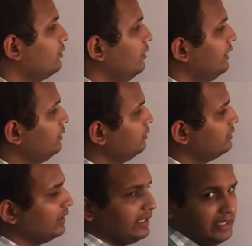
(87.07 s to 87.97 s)
going to
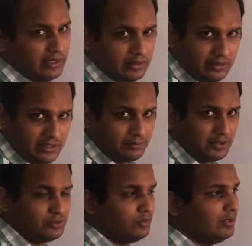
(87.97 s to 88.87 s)
study this
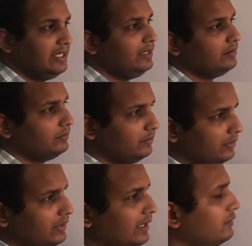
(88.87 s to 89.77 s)
much only.
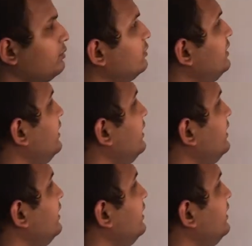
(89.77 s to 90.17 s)
Let's proceed